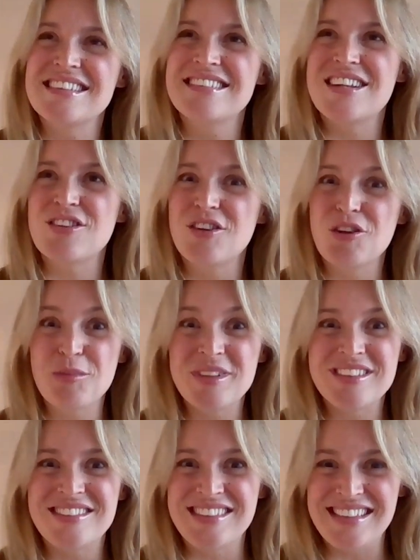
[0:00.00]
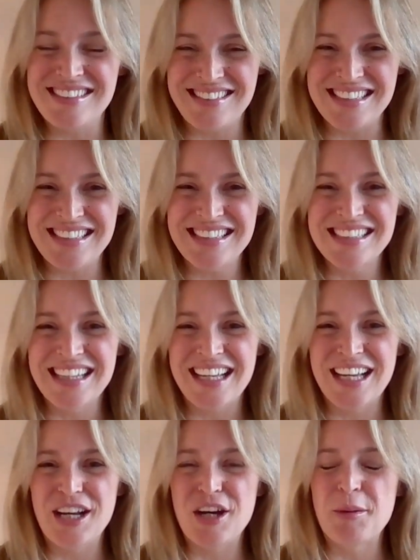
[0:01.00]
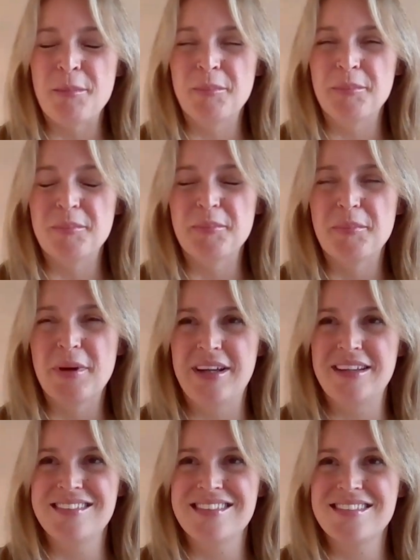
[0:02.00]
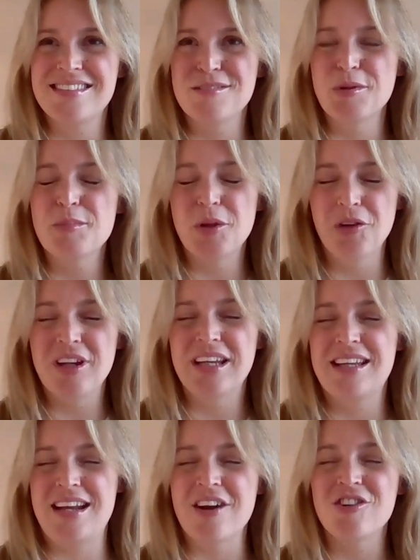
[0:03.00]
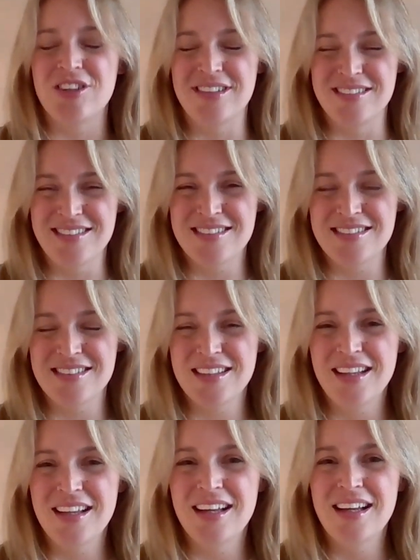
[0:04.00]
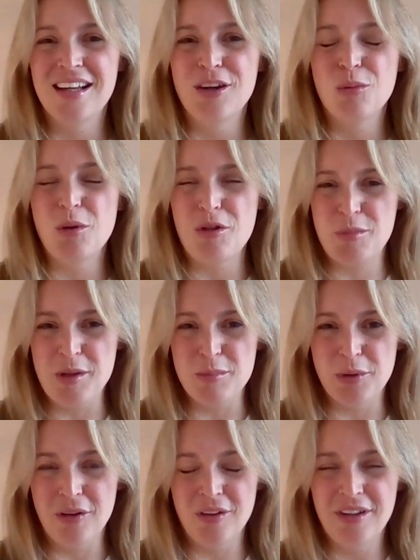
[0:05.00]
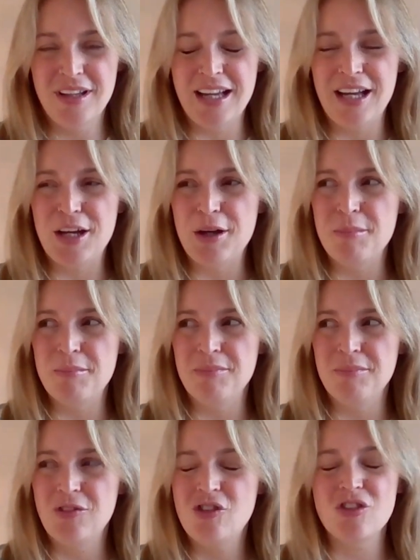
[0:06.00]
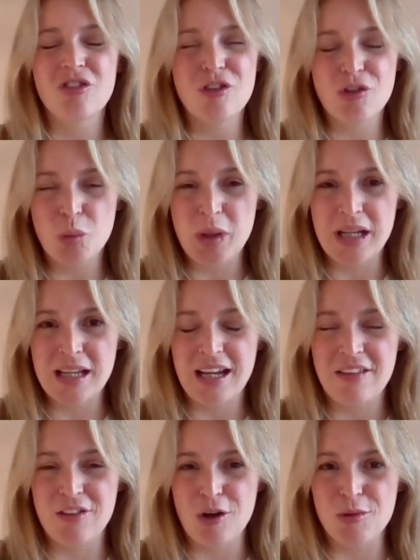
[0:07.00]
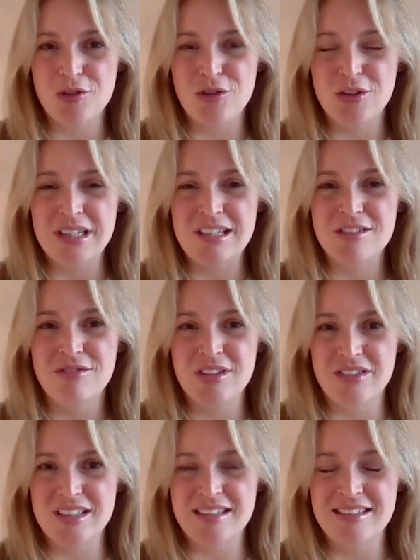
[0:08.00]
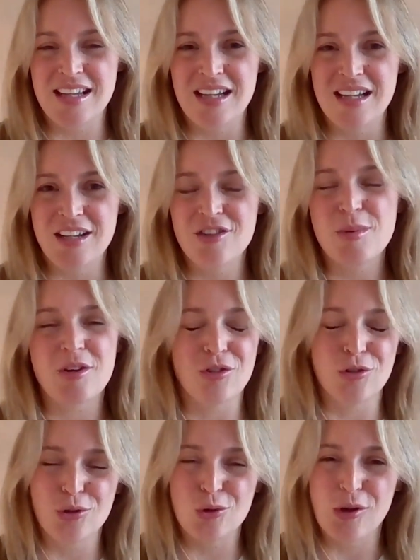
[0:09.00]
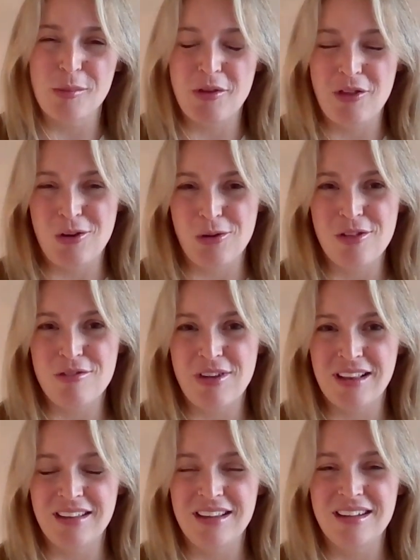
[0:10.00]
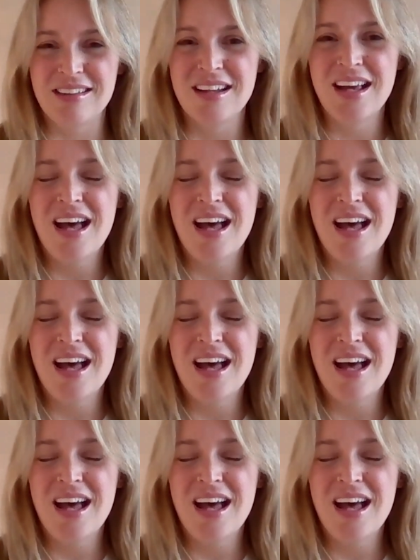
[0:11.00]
to sound a little bit cheesy, but building connections with people. Just this week, I had the opportunity to visit a special school up in the north of England,